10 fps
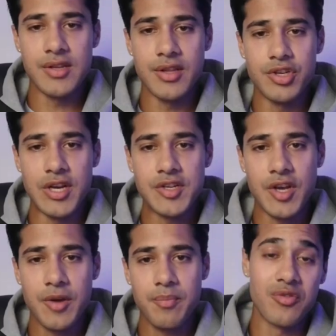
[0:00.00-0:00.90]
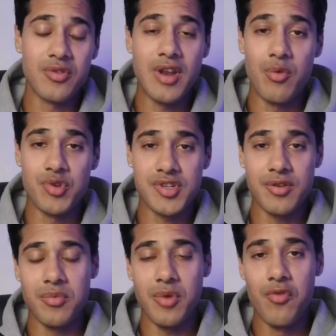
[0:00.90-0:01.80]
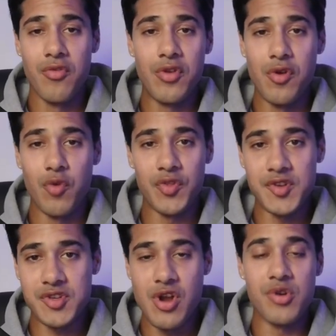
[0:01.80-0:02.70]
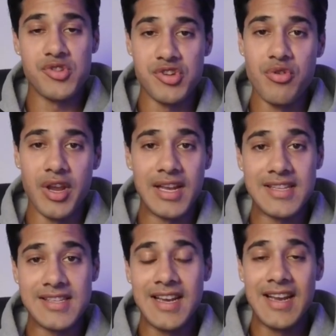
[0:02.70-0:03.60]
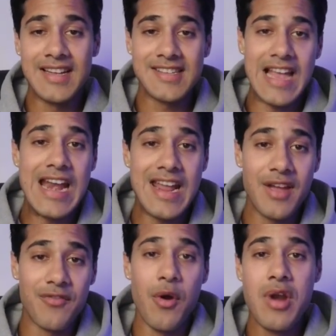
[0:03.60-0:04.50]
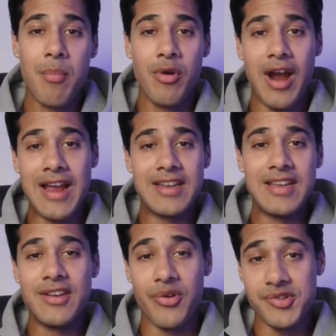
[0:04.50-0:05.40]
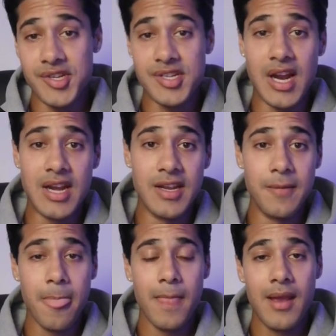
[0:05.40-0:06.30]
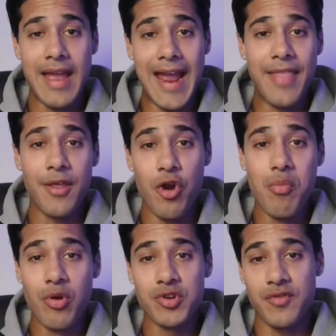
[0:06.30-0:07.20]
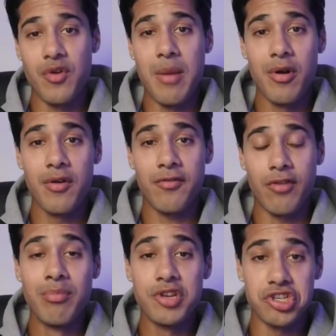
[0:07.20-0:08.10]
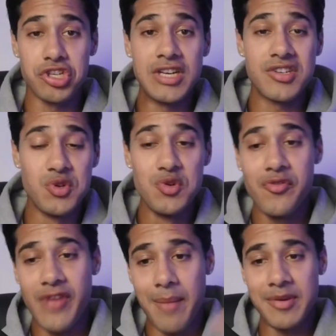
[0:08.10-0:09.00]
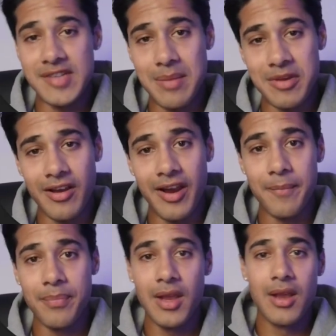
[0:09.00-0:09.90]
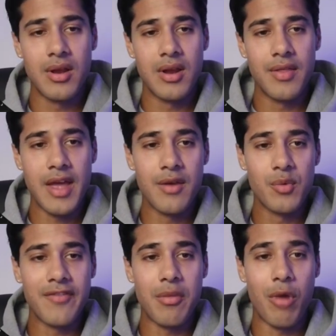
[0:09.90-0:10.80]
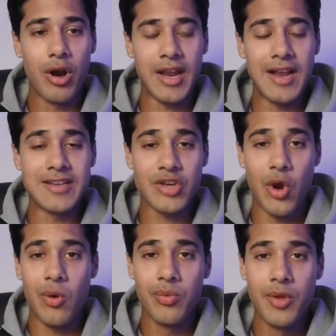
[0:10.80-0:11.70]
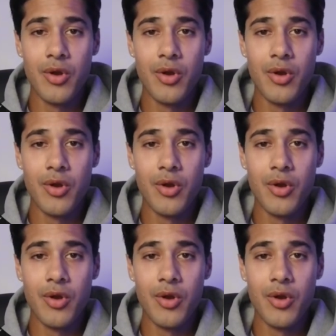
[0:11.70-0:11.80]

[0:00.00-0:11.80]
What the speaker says: JSON. Now, just an overview of what this node is doing. It's sending a phone number ID, your assistant ID, and the homeowner's phone number from the sheet to Vapi's API. Then we have the mark as called node.